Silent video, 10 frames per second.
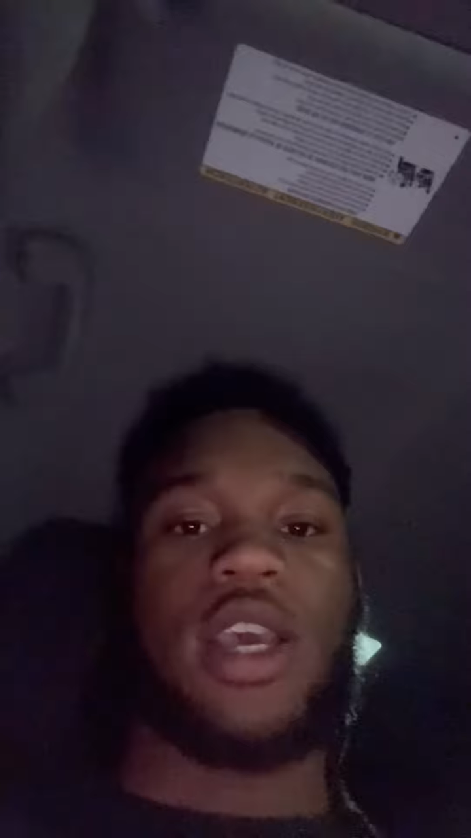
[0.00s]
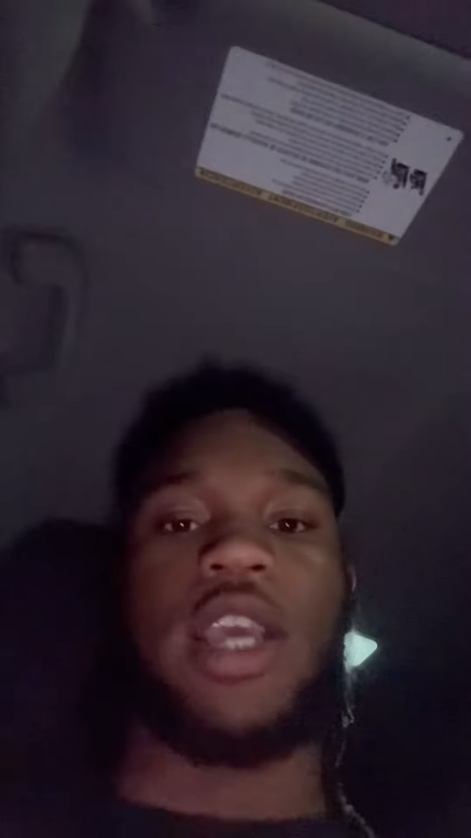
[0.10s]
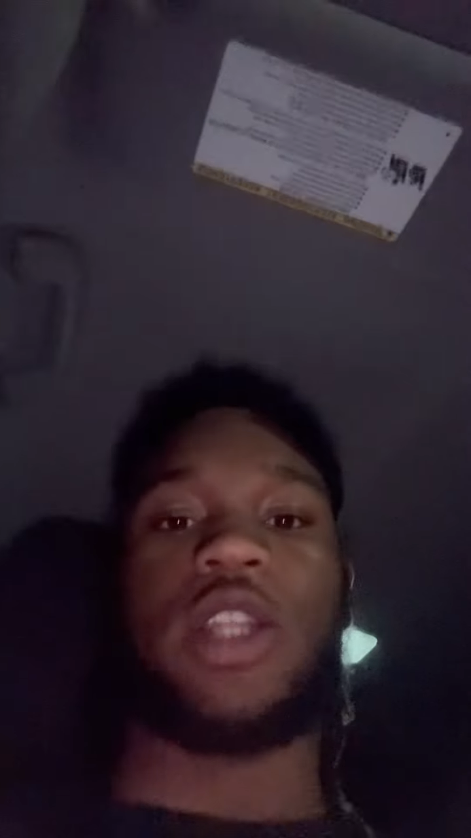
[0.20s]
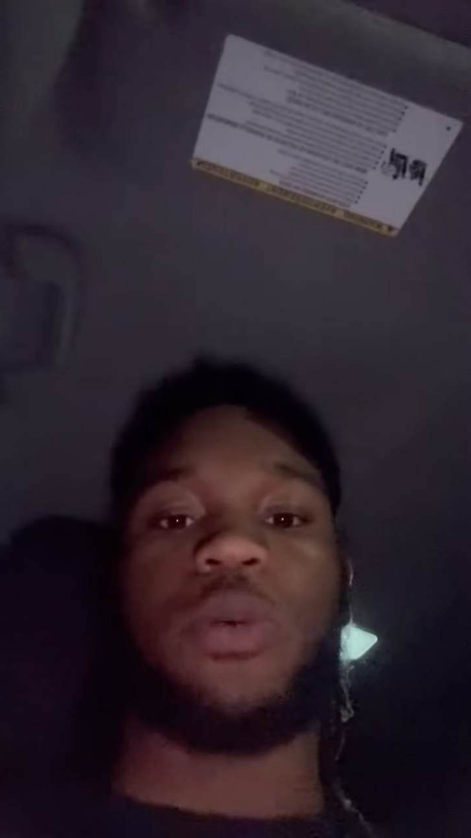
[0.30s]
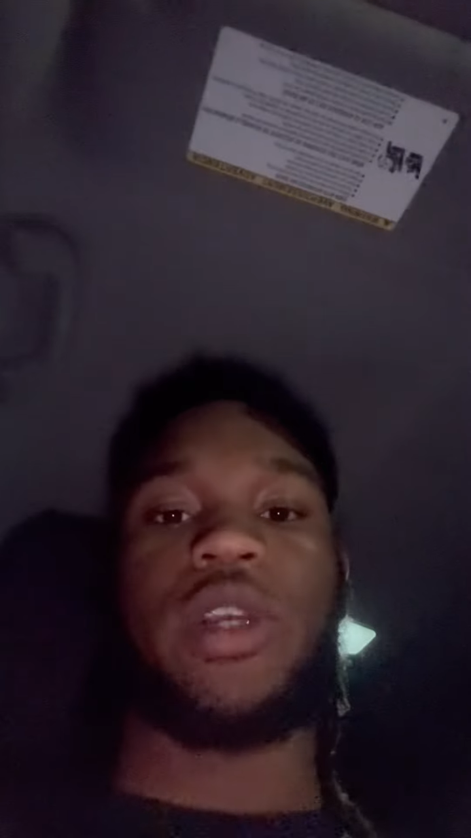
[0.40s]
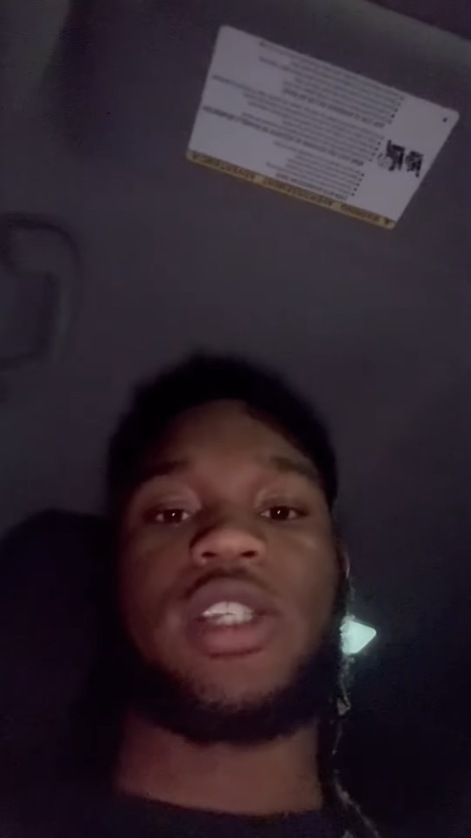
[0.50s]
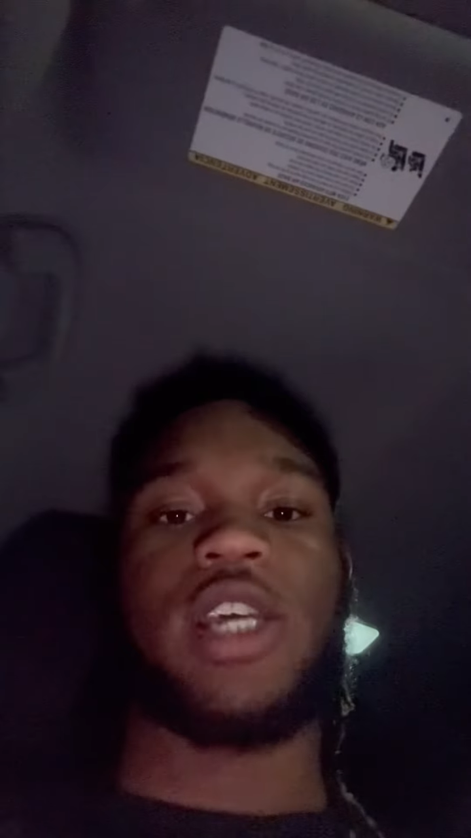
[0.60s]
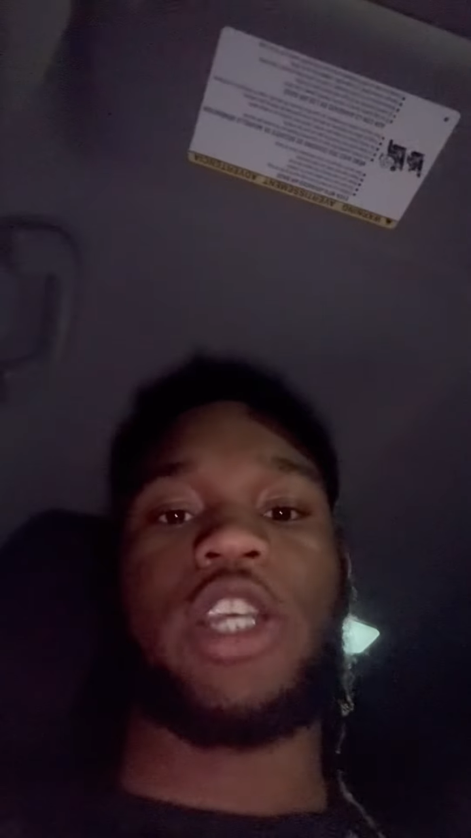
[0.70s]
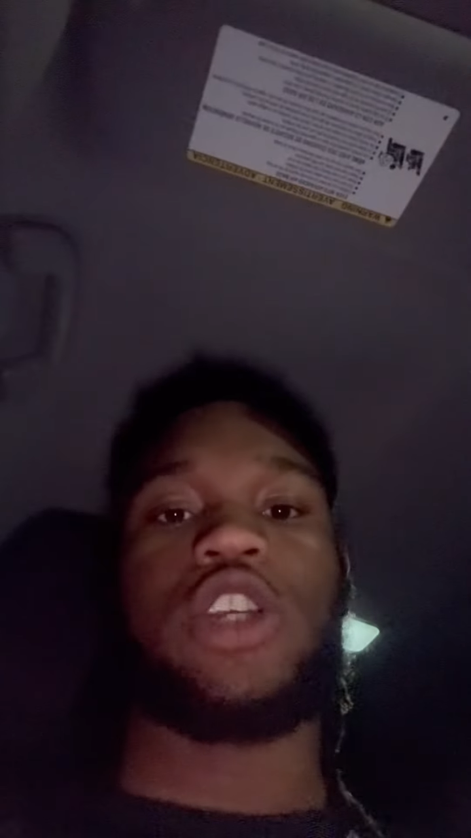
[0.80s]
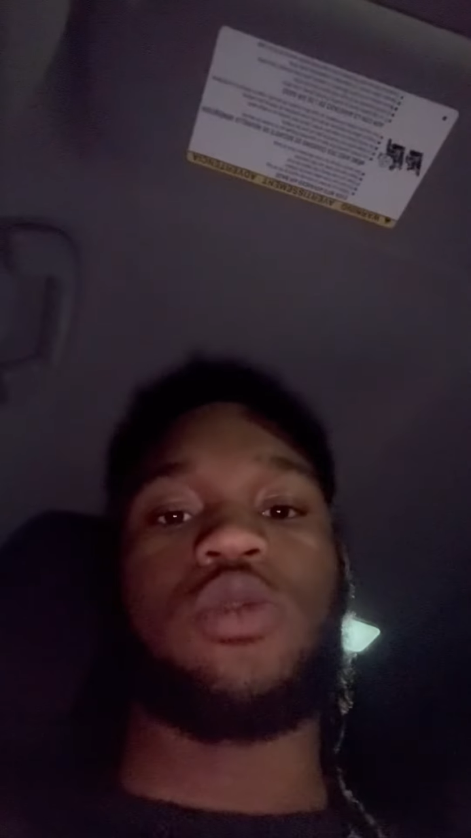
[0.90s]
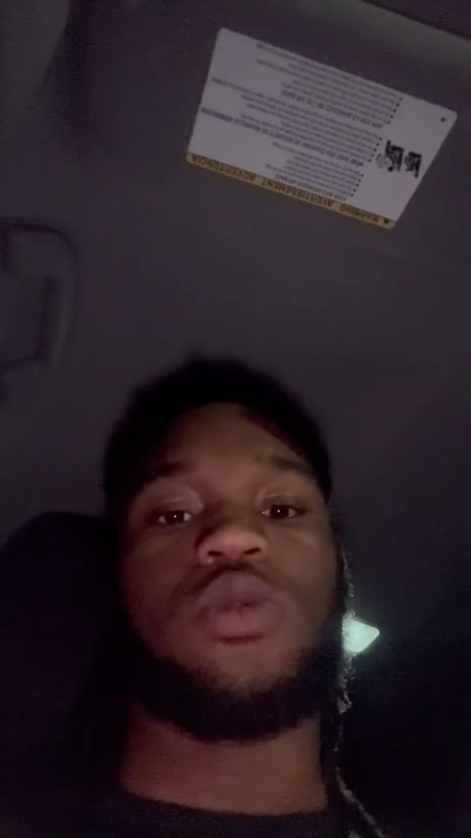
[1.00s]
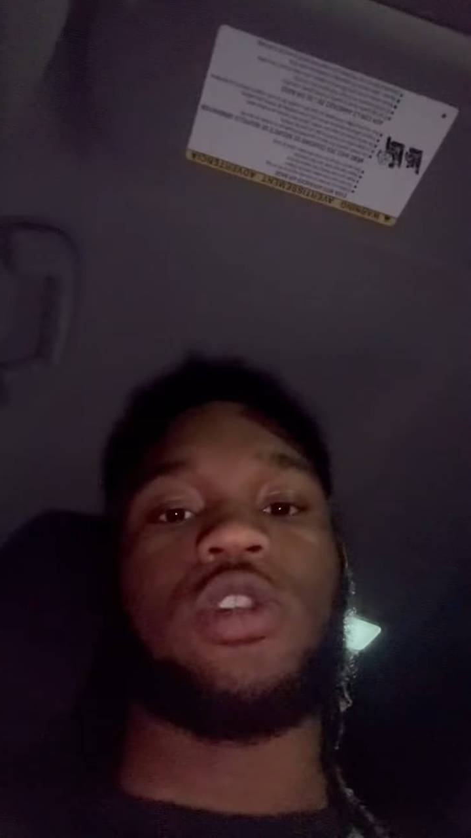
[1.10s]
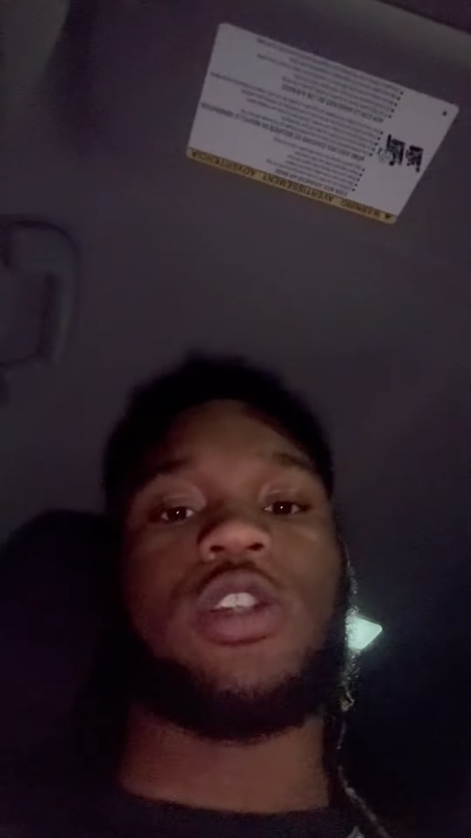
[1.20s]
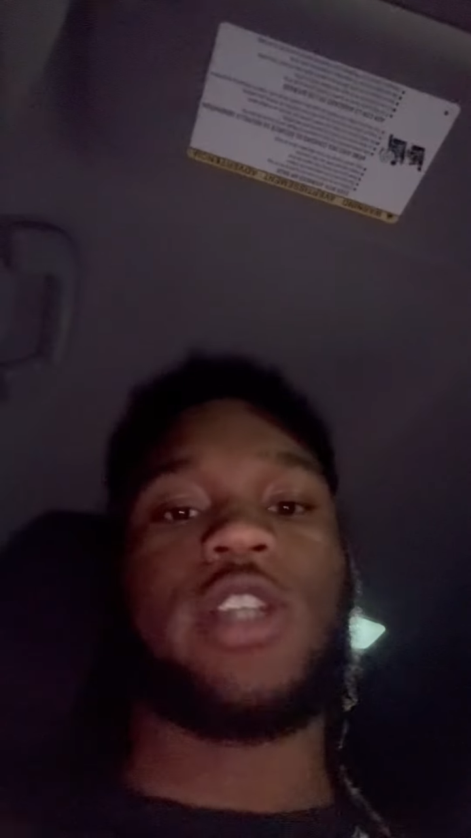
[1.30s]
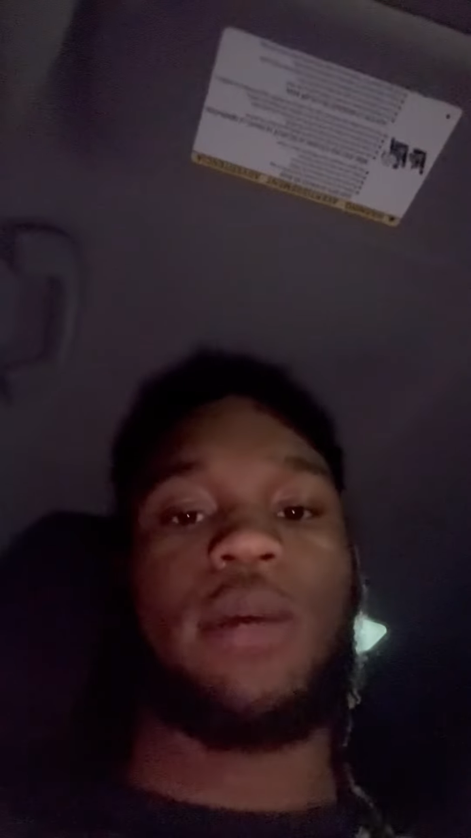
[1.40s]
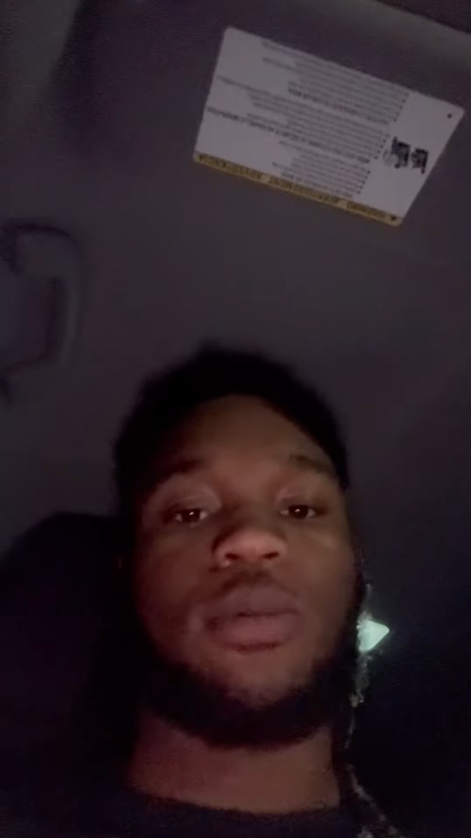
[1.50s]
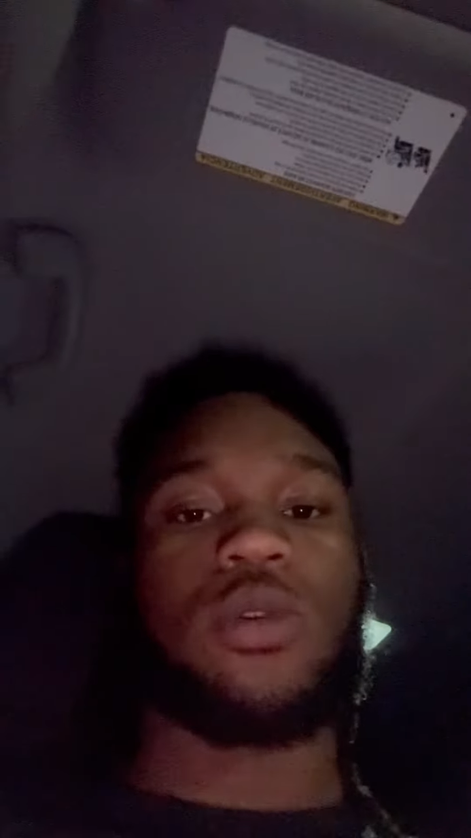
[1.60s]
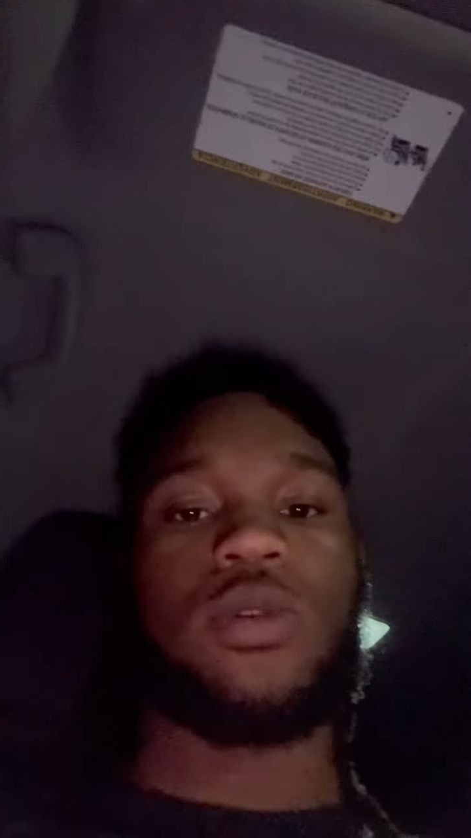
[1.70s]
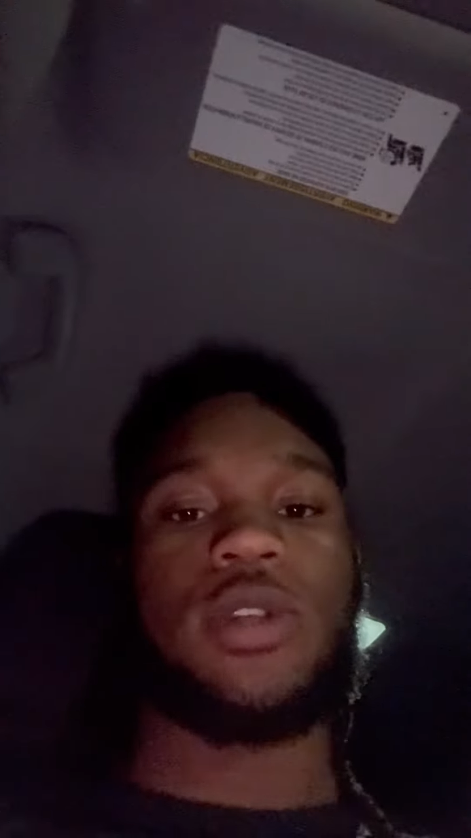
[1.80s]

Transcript: And the reason I use double